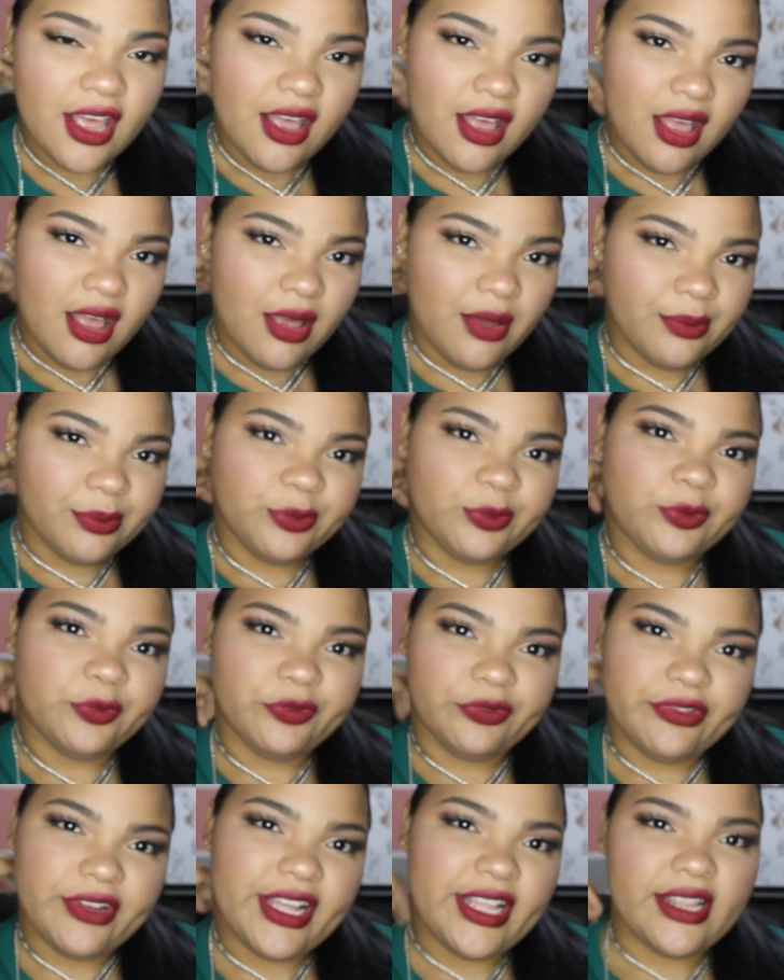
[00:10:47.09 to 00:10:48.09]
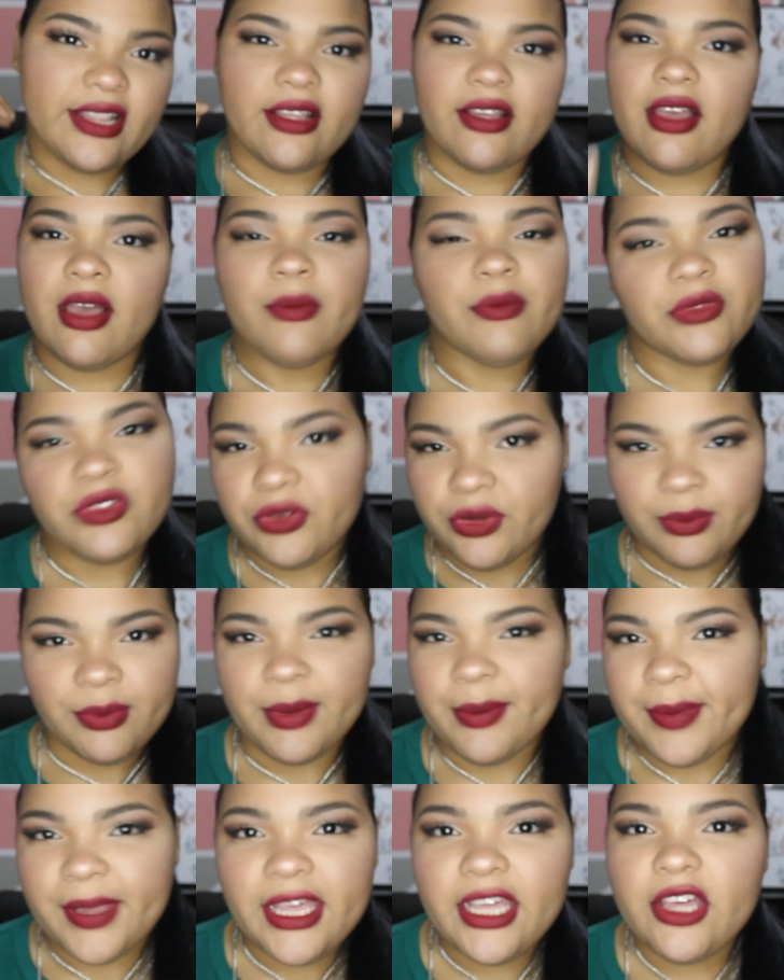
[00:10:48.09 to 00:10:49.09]
while I'm doing my
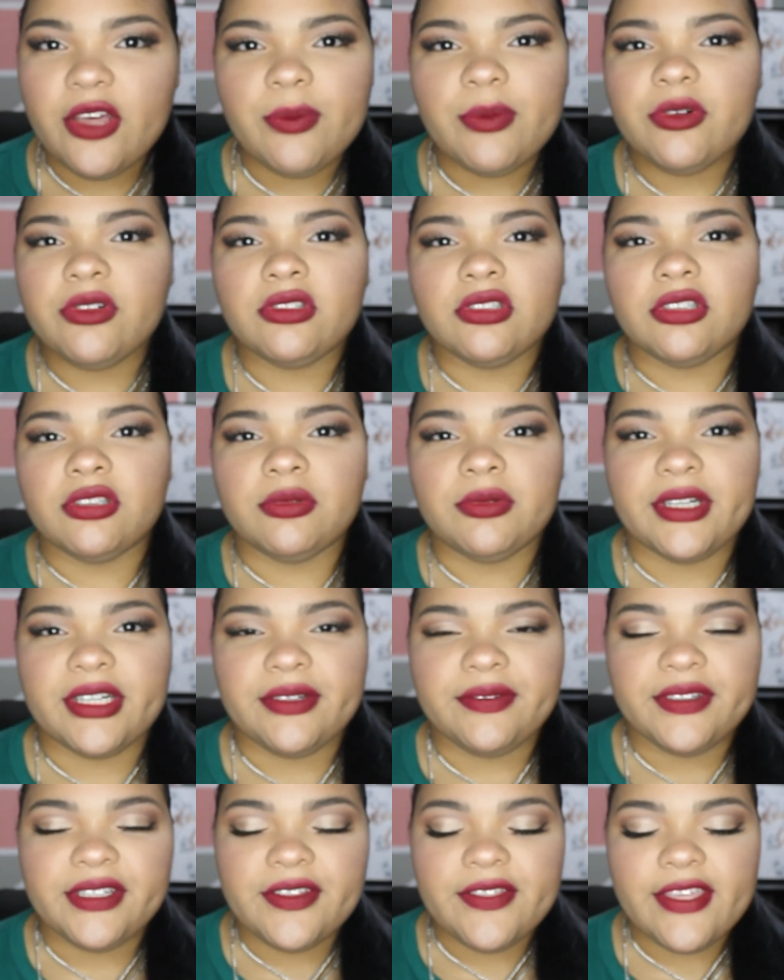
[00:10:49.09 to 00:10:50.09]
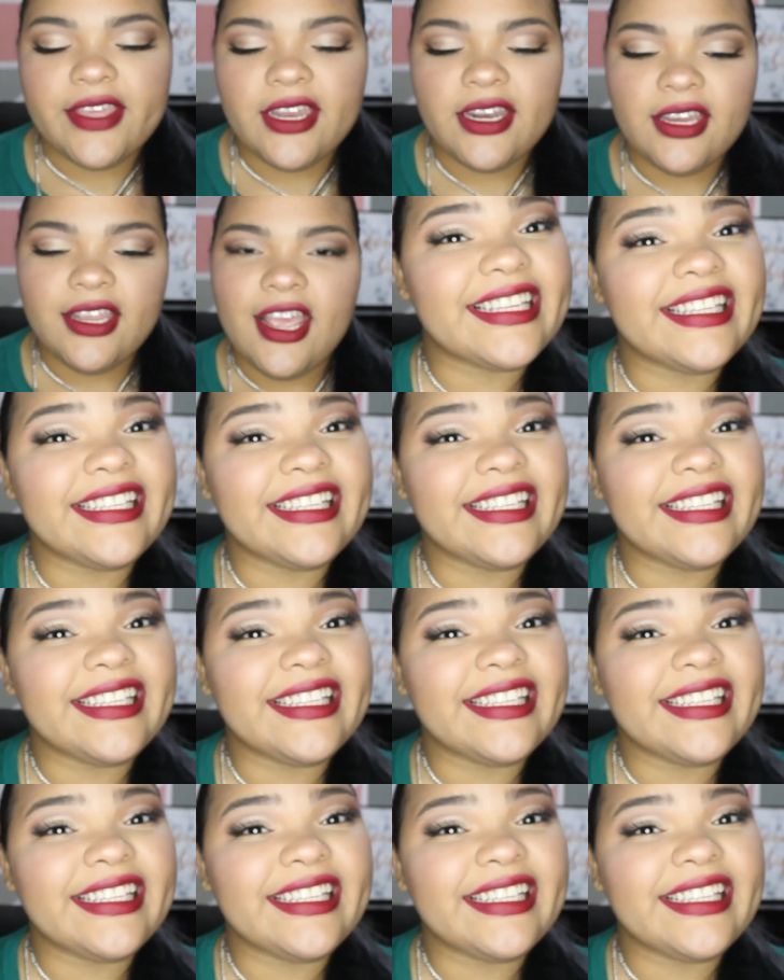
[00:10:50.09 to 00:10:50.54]
makeup or whatever thing,